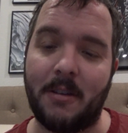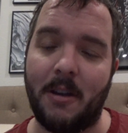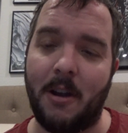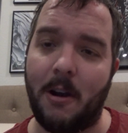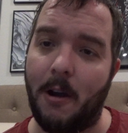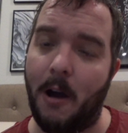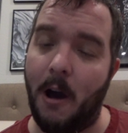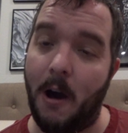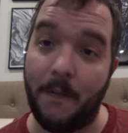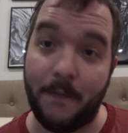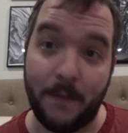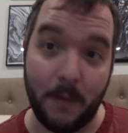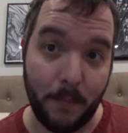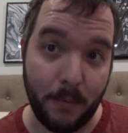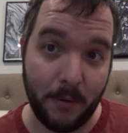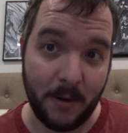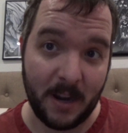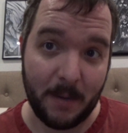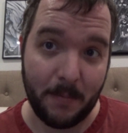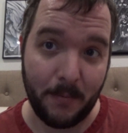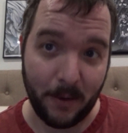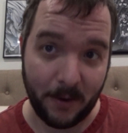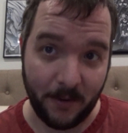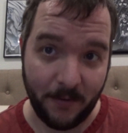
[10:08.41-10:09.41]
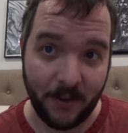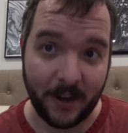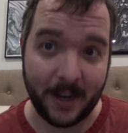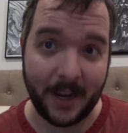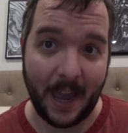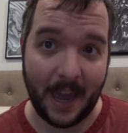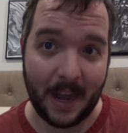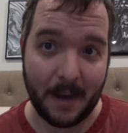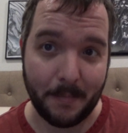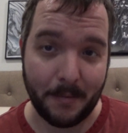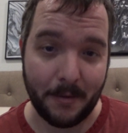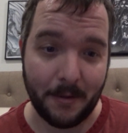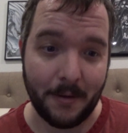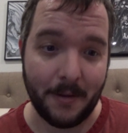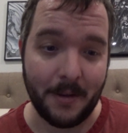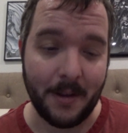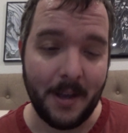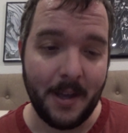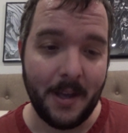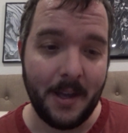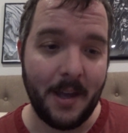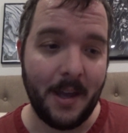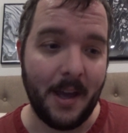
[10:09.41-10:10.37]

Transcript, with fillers: are all feel pretty forgettable.